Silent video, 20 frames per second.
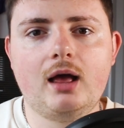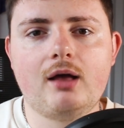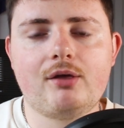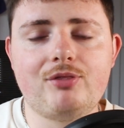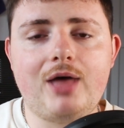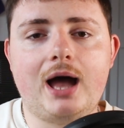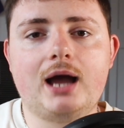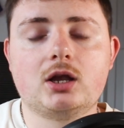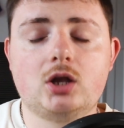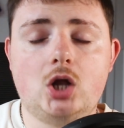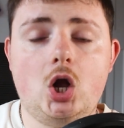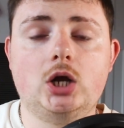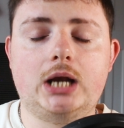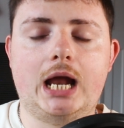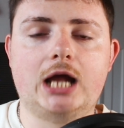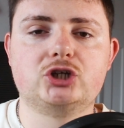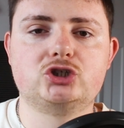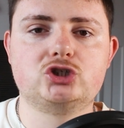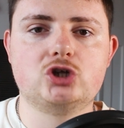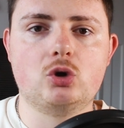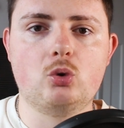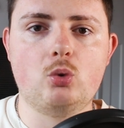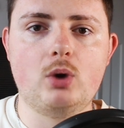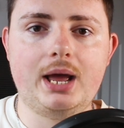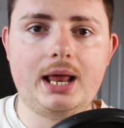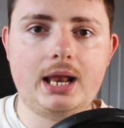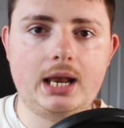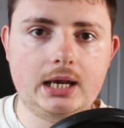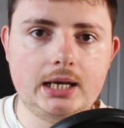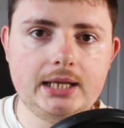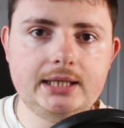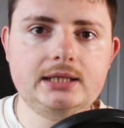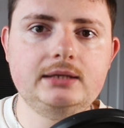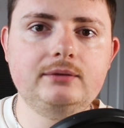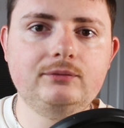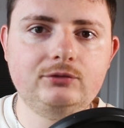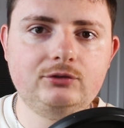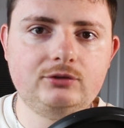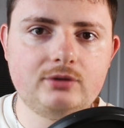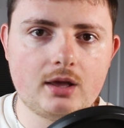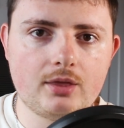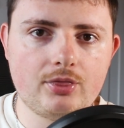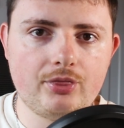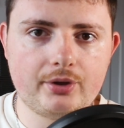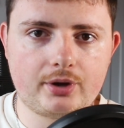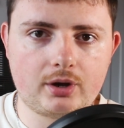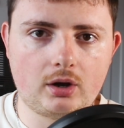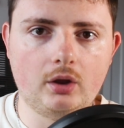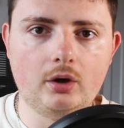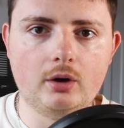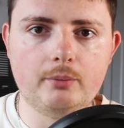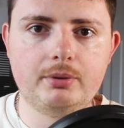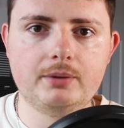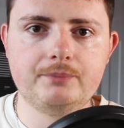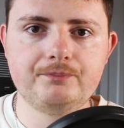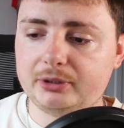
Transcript: that Garnacho leaves the club.